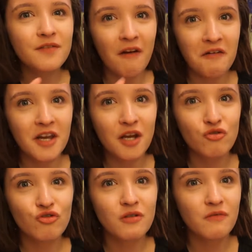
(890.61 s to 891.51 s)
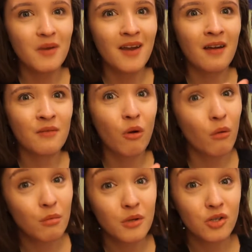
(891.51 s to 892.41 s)
very dangerous of me and I
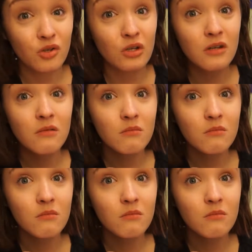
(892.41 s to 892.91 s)
probably shouldn't,